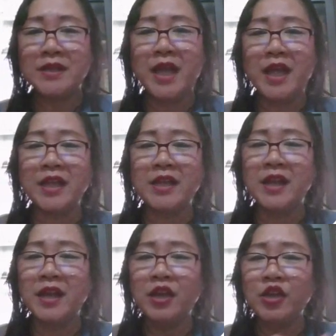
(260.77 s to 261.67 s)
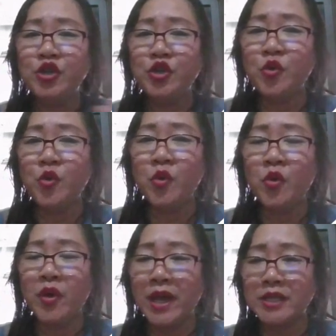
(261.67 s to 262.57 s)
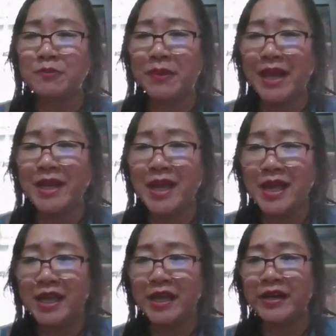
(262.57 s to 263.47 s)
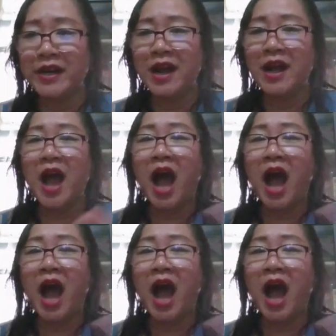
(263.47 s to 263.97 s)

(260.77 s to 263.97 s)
then you explain here